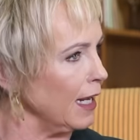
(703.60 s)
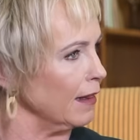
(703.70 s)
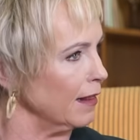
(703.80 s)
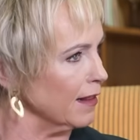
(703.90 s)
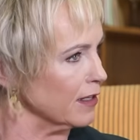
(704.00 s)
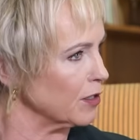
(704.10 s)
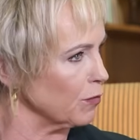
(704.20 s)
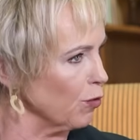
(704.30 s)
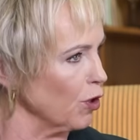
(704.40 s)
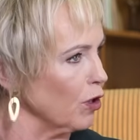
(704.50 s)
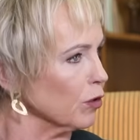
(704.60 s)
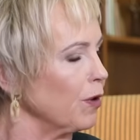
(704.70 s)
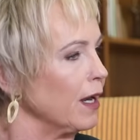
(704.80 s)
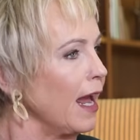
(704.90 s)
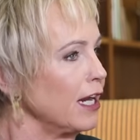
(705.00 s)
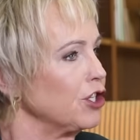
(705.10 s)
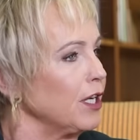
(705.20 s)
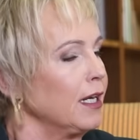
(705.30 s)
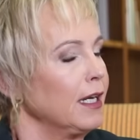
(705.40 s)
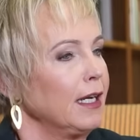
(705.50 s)
in this world when
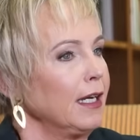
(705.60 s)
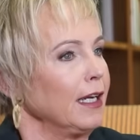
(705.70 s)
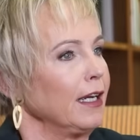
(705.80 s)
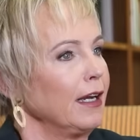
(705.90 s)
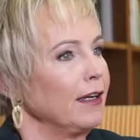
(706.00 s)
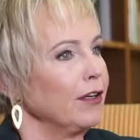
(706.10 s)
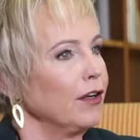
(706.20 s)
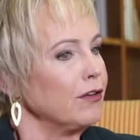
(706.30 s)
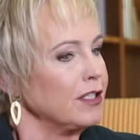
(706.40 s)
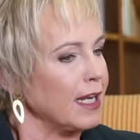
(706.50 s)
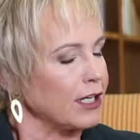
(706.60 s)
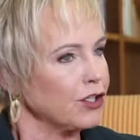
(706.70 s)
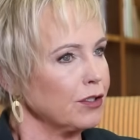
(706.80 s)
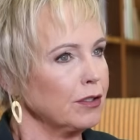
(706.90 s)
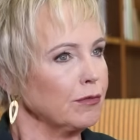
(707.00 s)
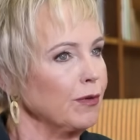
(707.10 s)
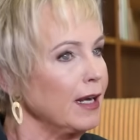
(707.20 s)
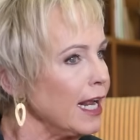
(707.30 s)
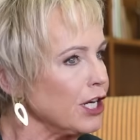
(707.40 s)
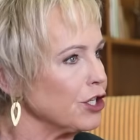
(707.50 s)
actually, sexual
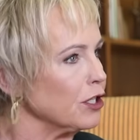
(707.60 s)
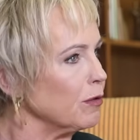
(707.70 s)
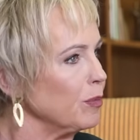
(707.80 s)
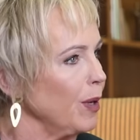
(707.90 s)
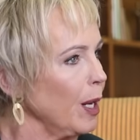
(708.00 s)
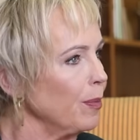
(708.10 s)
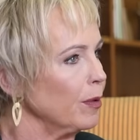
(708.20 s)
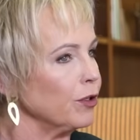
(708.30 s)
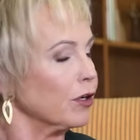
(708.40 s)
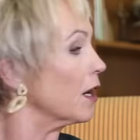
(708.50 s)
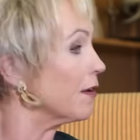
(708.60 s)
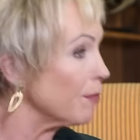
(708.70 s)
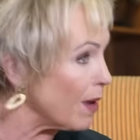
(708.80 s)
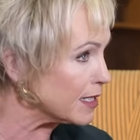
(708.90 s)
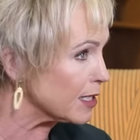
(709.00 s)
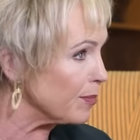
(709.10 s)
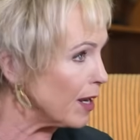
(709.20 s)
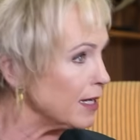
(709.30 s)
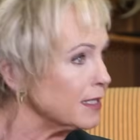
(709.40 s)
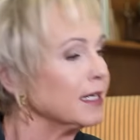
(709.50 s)
relations with people, you can't even
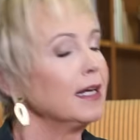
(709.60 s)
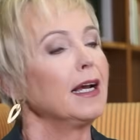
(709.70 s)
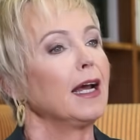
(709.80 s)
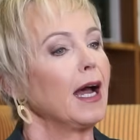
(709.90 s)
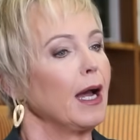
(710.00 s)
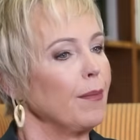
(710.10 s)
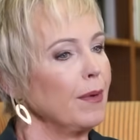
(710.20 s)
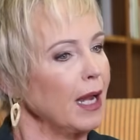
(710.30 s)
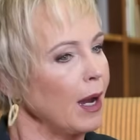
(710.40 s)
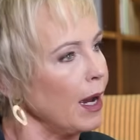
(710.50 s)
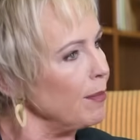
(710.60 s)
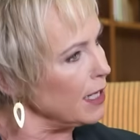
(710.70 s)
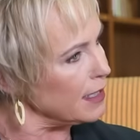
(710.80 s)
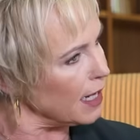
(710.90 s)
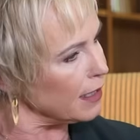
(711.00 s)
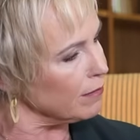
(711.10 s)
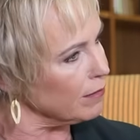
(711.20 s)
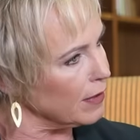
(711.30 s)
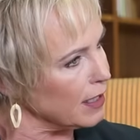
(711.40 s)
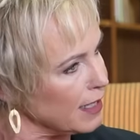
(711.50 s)
masturbate? I mean, is that
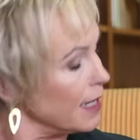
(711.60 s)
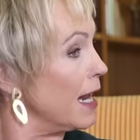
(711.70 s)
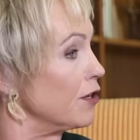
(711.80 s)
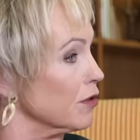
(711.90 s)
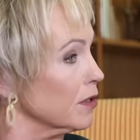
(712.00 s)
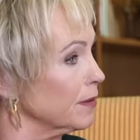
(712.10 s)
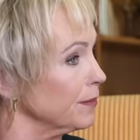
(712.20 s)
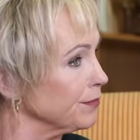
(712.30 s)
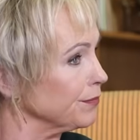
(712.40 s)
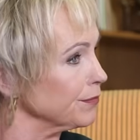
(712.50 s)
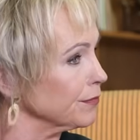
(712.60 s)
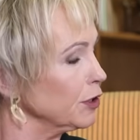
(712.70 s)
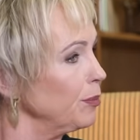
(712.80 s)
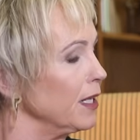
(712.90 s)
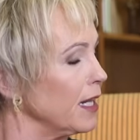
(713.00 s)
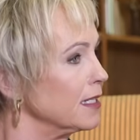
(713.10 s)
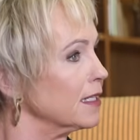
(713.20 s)
natural to be in that